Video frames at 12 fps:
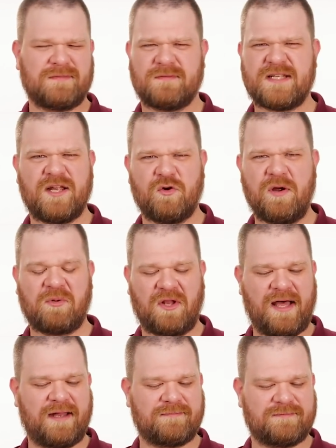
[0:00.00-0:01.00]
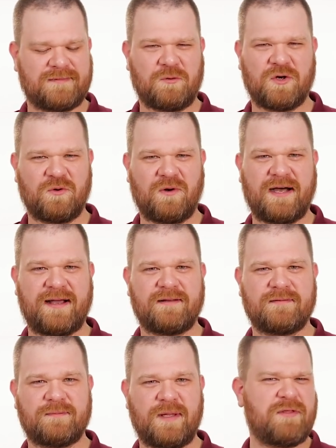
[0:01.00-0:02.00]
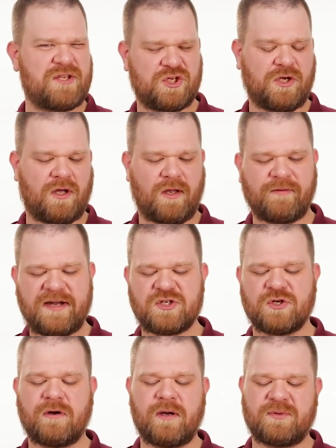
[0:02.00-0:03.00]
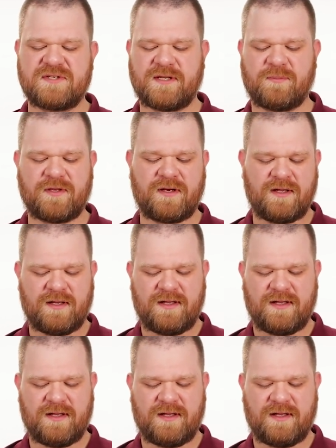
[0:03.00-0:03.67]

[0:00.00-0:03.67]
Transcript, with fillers: saying grip a lot, I wonder why. Maybe they should call it Ranger Grip or something.